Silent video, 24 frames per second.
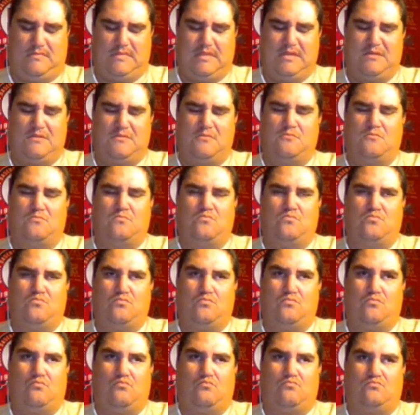
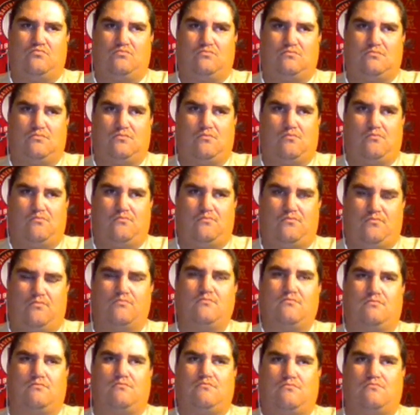
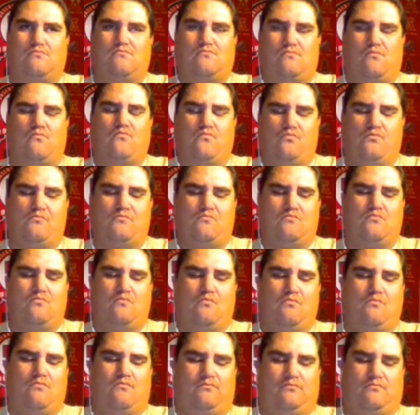
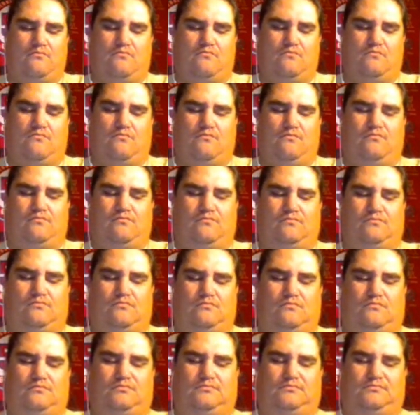
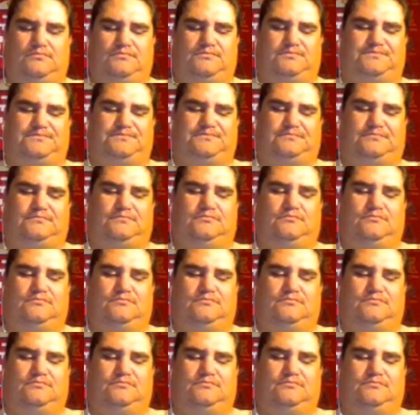No words are spoken by the person on screen.